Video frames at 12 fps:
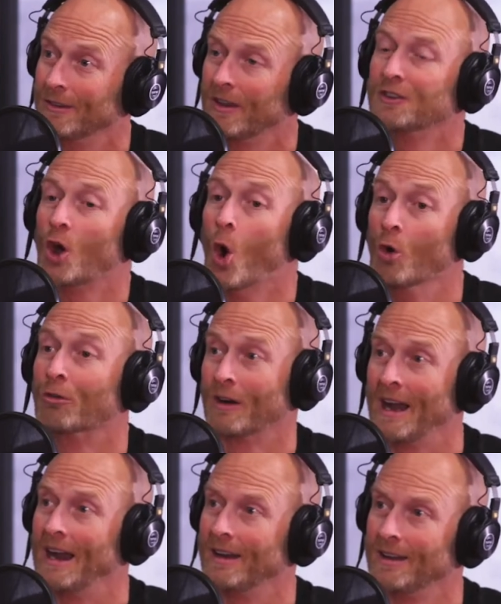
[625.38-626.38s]
There's
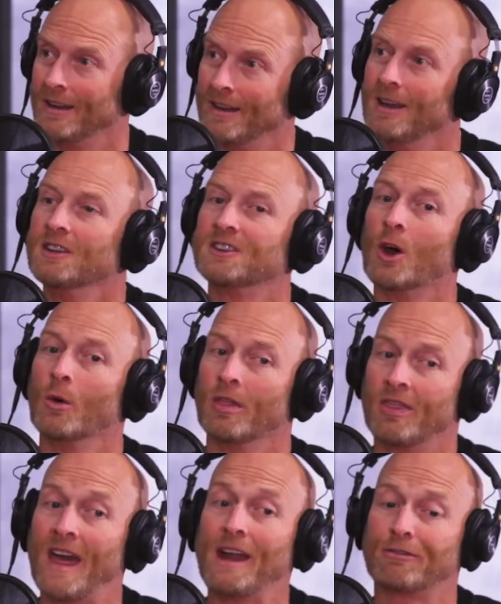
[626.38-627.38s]
overhead. So
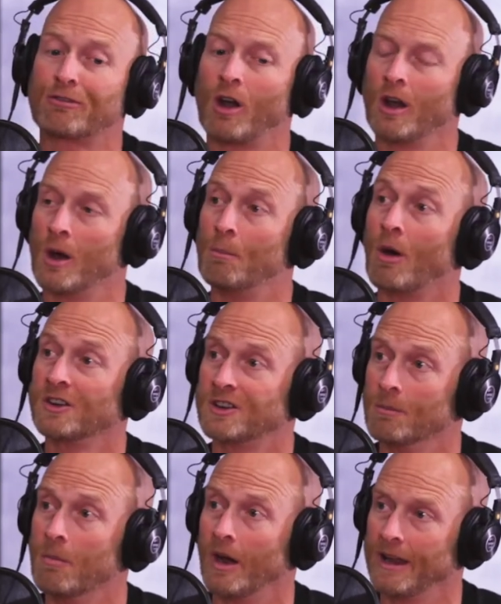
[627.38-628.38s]
they front a bunch
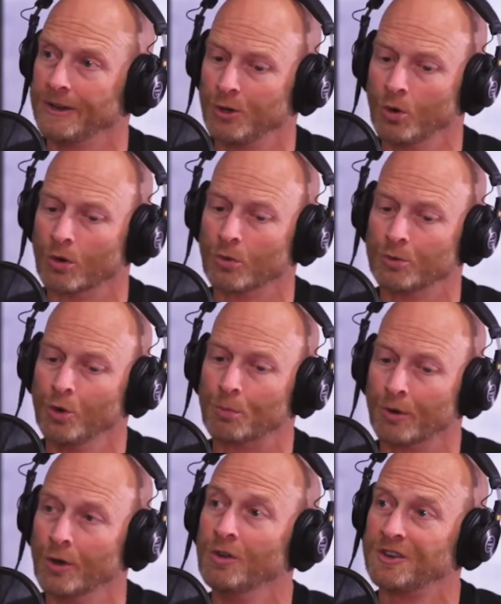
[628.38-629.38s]
of money to
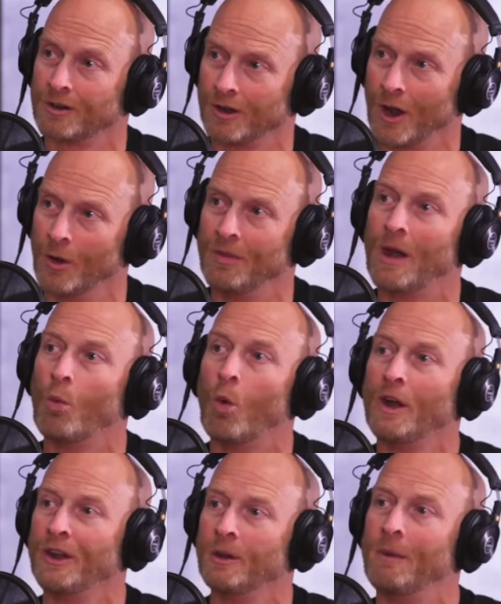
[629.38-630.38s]
produce your loan. They
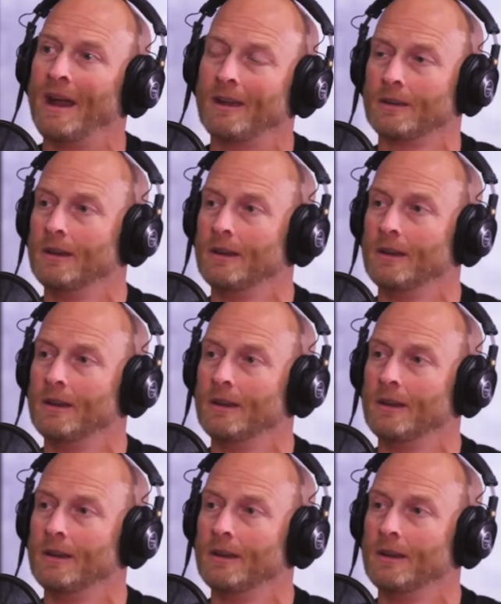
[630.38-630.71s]
want you to make